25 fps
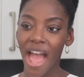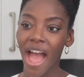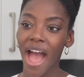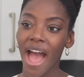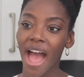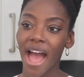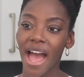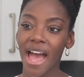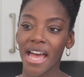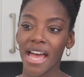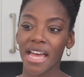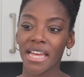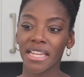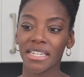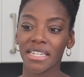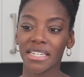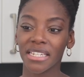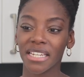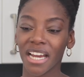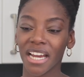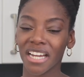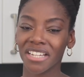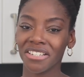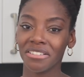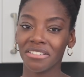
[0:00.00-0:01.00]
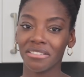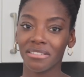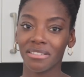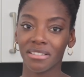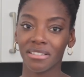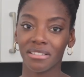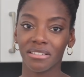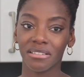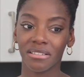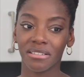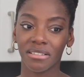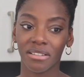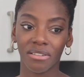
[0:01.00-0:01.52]
and I
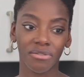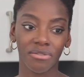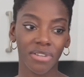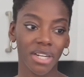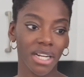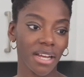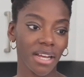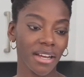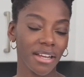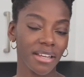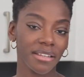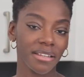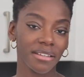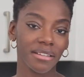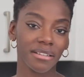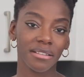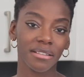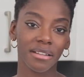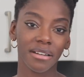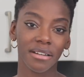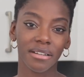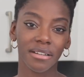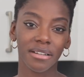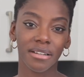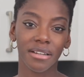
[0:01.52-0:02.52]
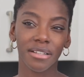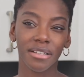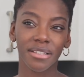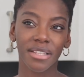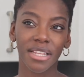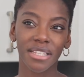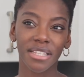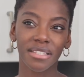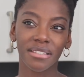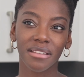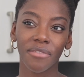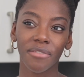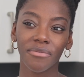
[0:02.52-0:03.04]
just don't really like it.
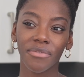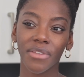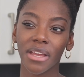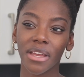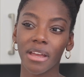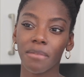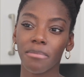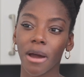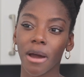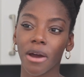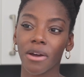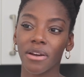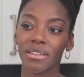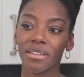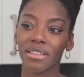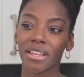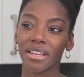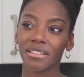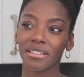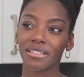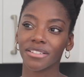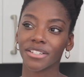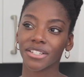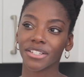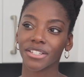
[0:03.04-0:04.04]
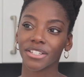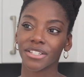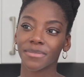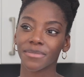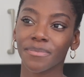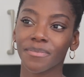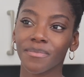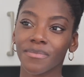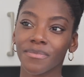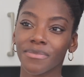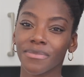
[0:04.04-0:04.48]
There's something about it that